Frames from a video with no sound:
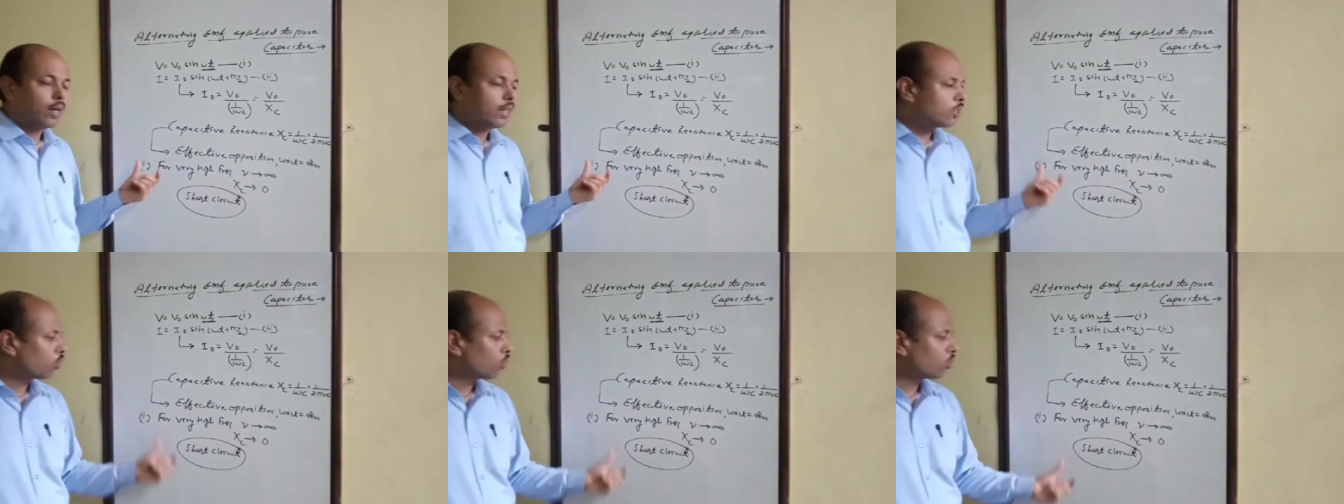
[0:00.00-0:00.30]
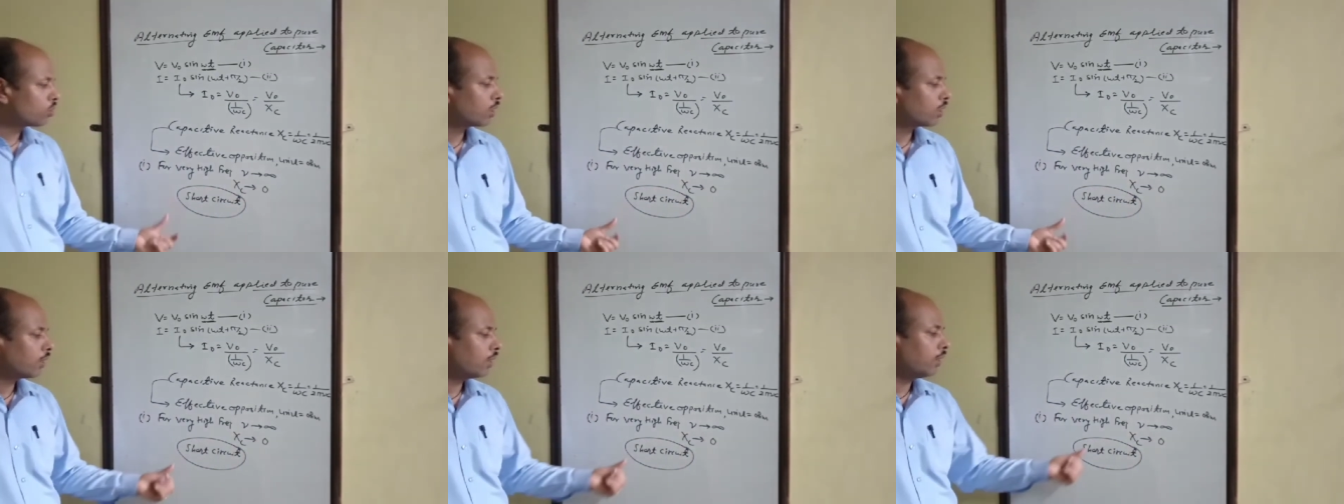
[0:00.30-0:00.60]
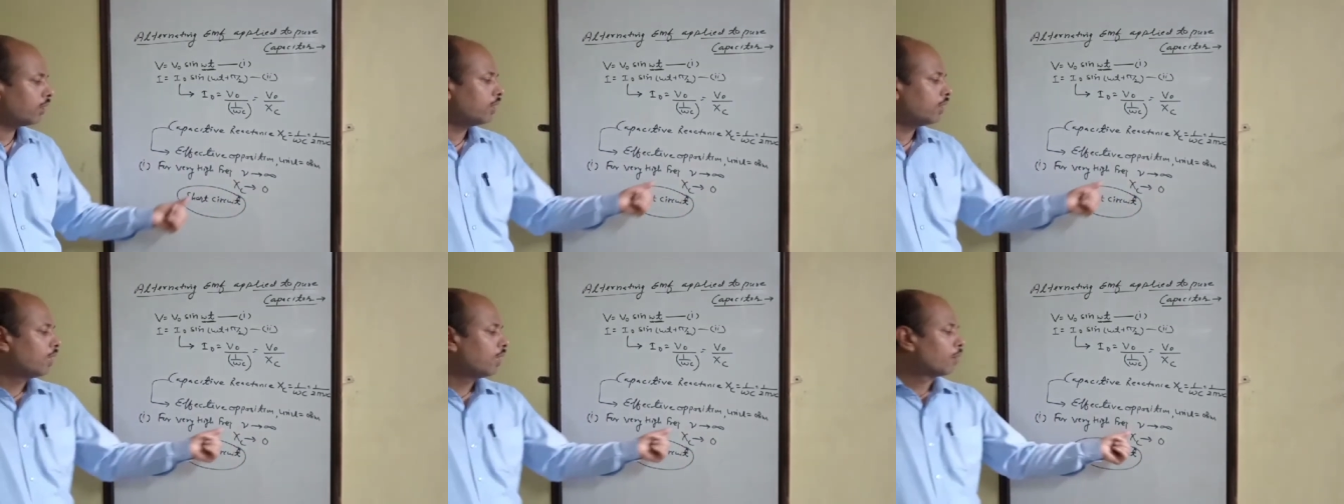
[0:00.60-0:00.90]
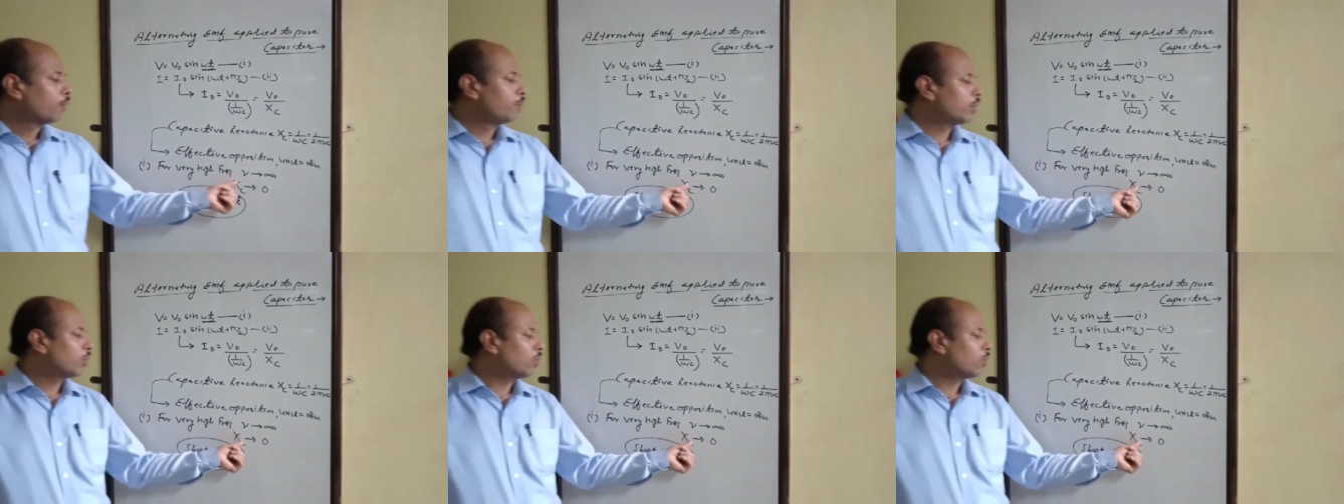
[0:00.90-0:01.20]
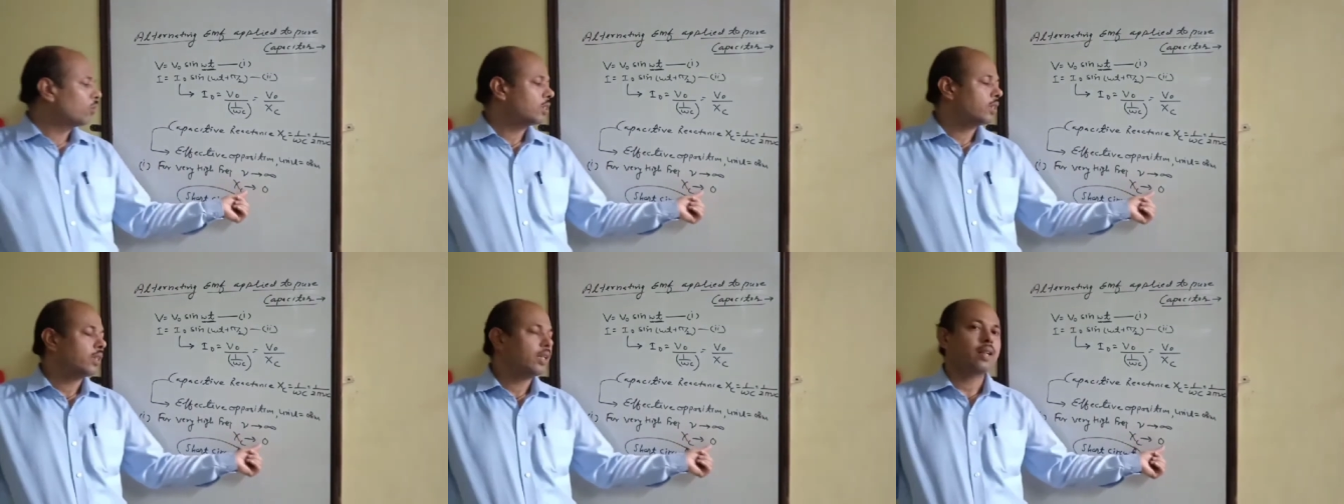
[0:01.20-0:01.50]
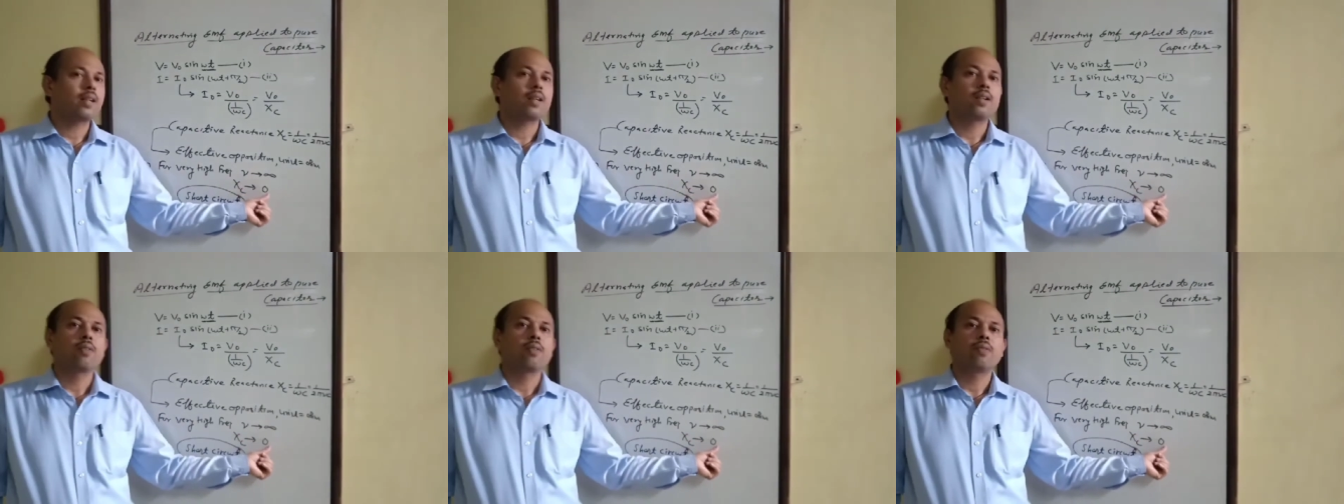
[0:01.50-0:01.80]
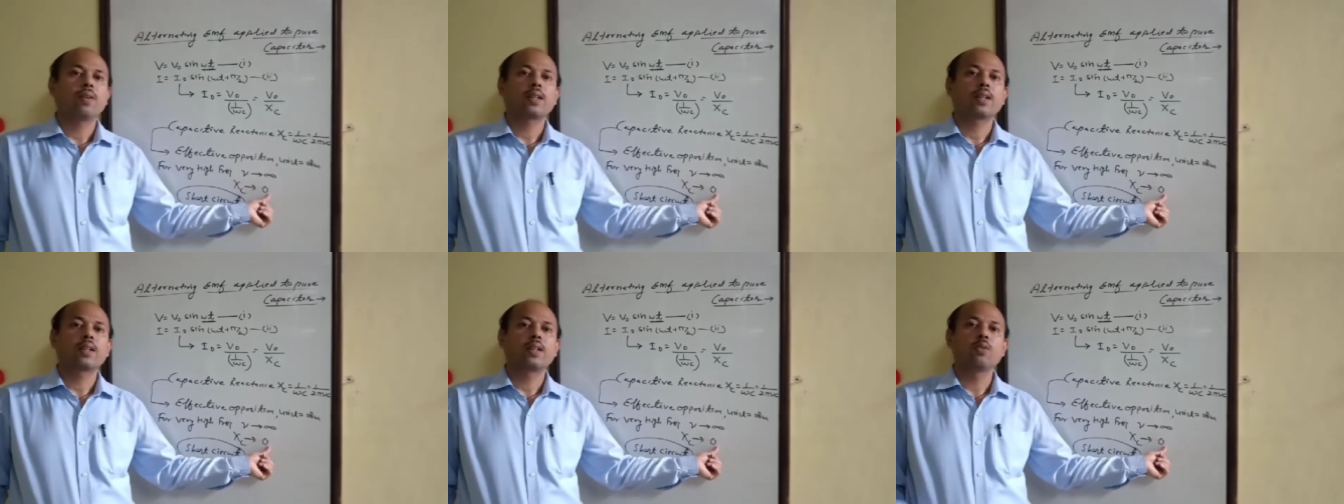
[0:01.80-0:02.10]
Why short circuit? Because here
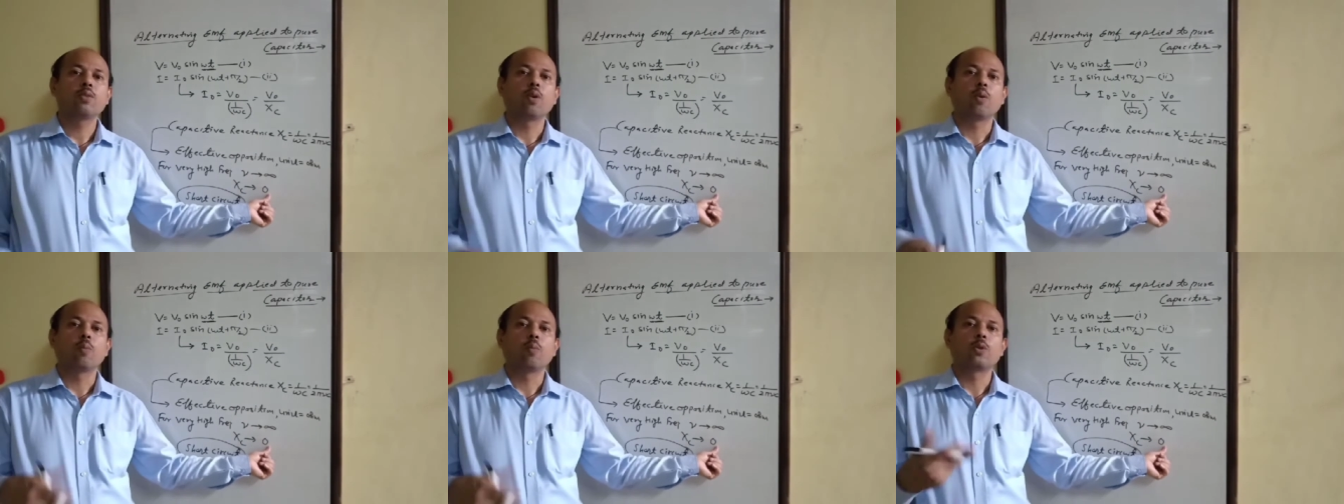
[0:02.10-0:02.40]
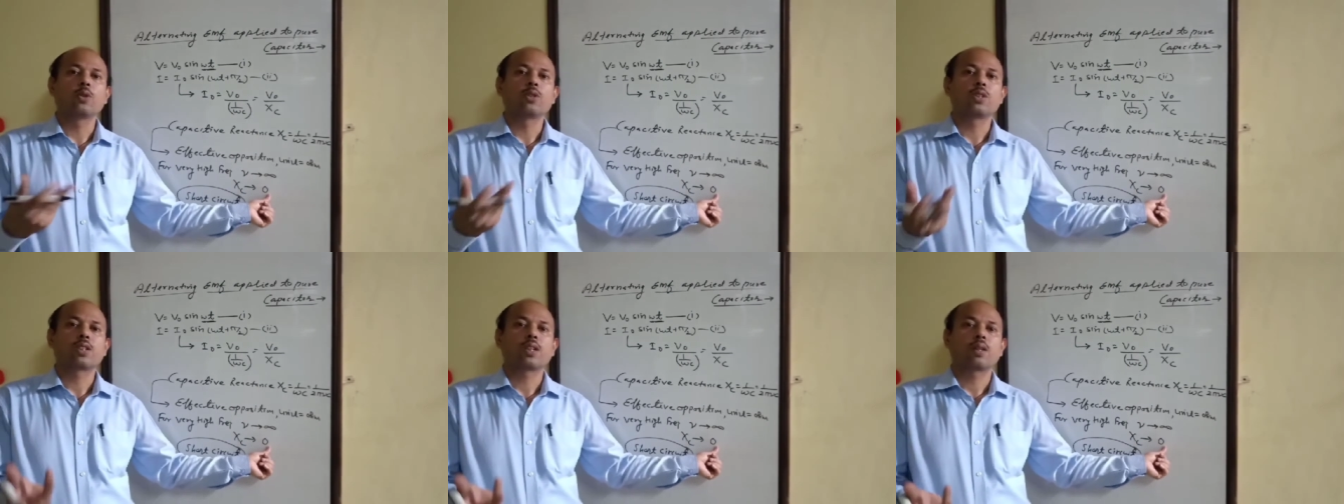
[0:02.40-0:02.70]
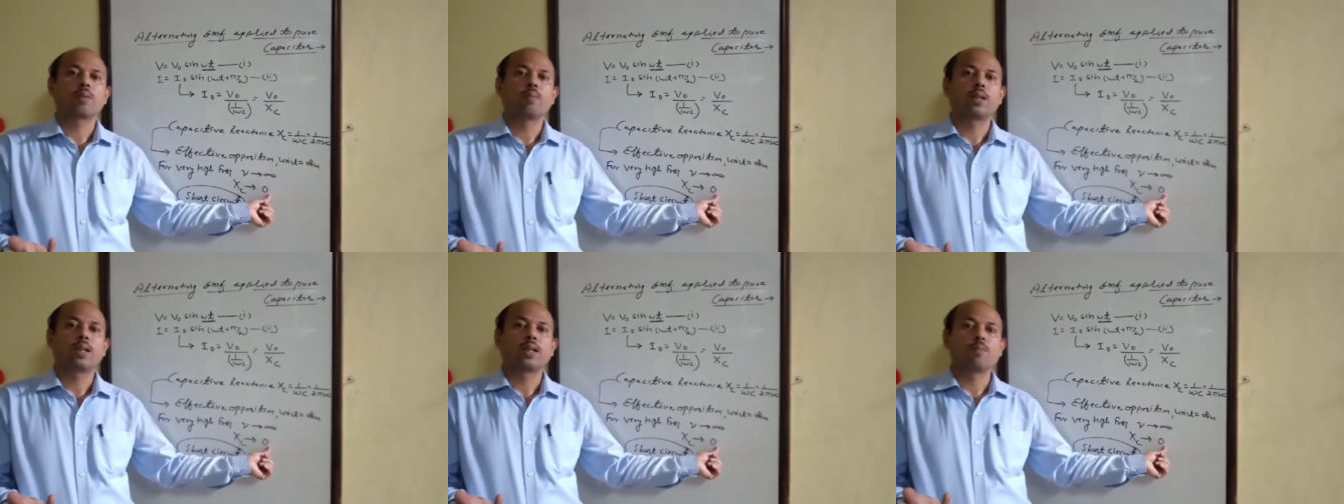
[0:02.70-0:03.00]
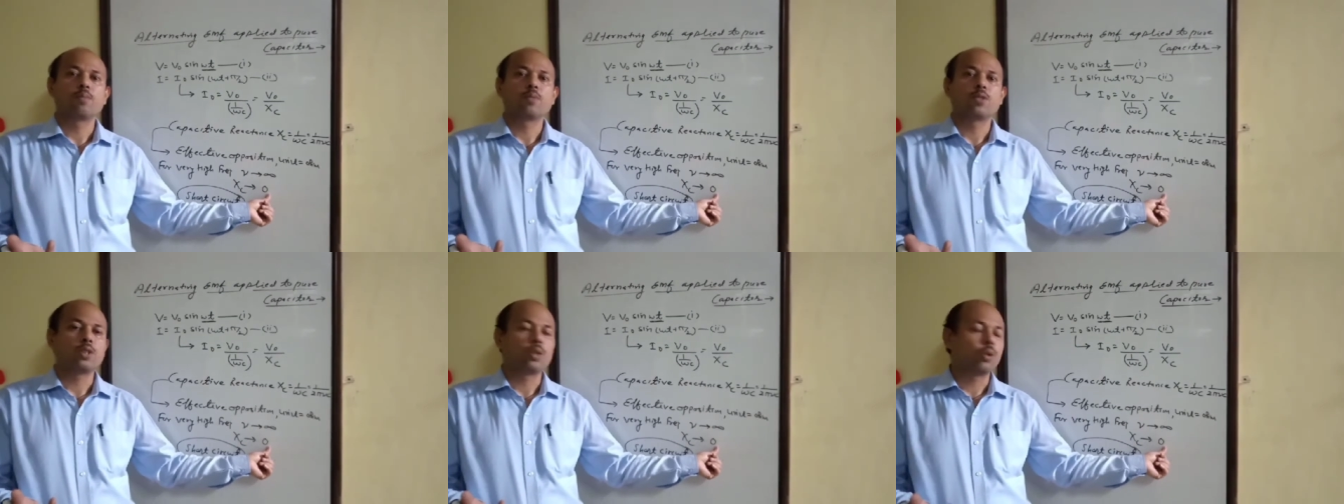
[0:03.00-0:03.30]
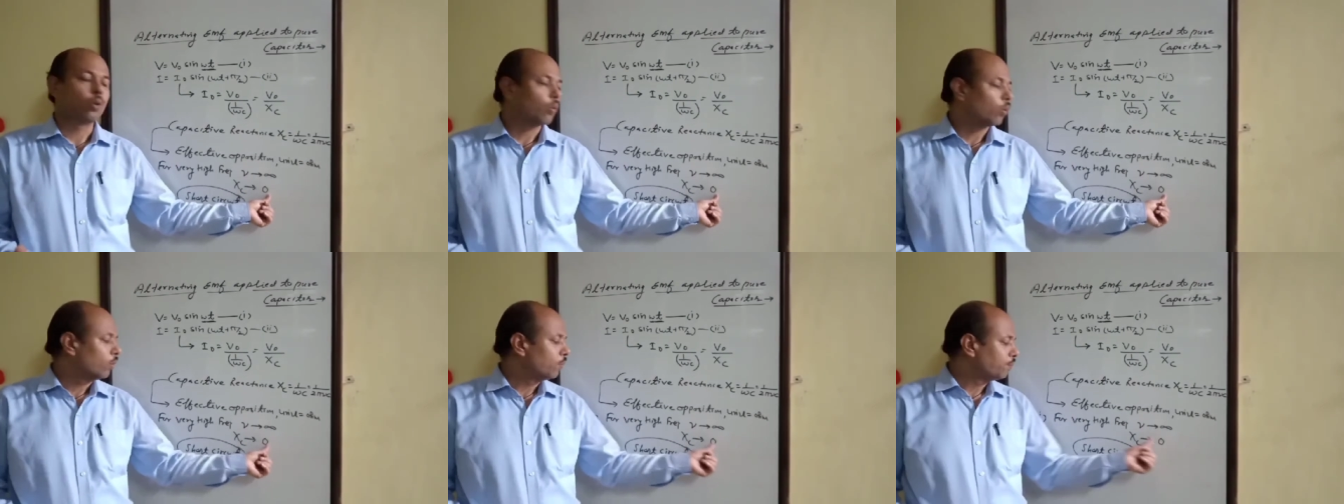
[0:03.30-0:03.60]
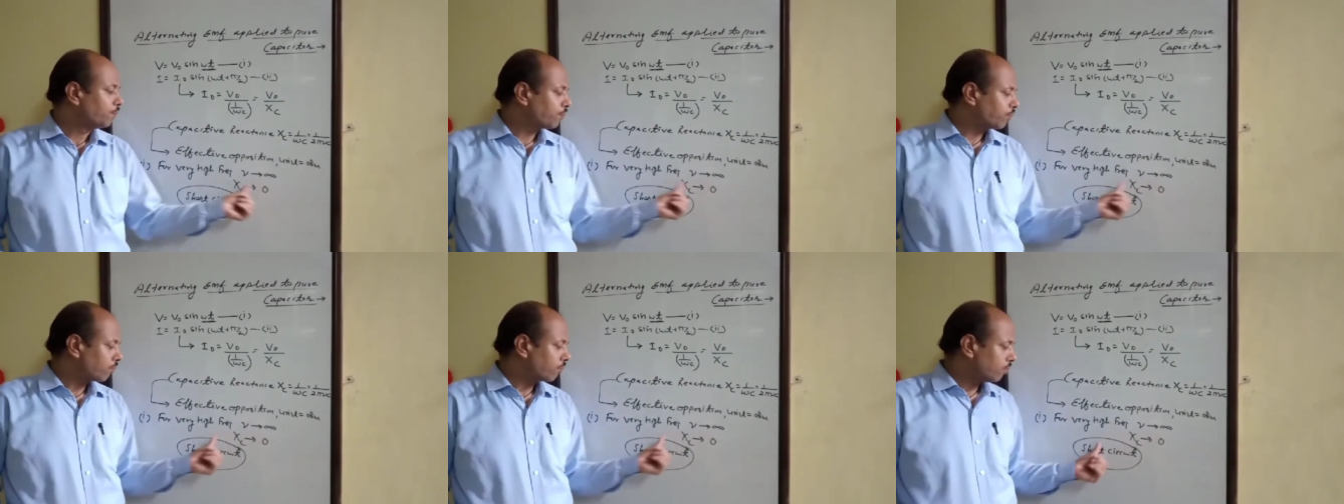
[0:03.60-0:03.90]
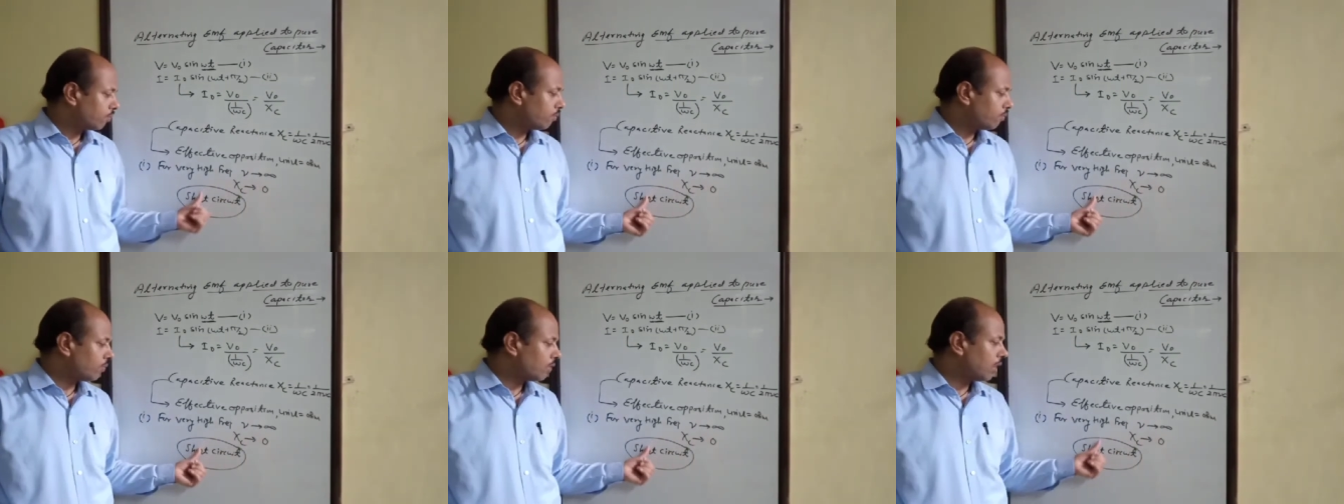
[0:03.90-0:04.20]
effective opposition becomes
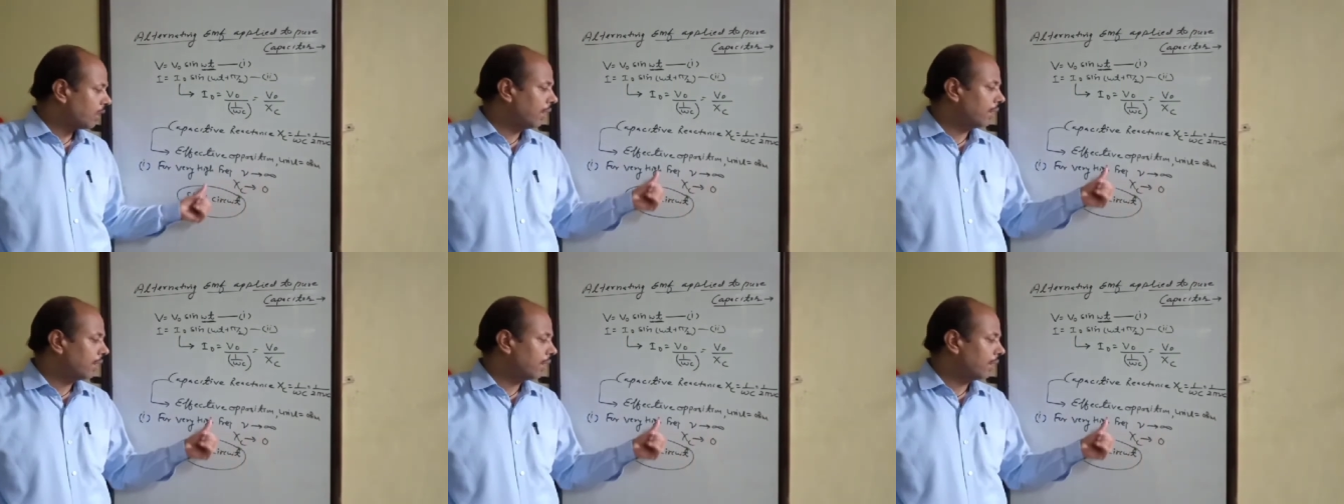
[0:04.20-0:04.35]
0,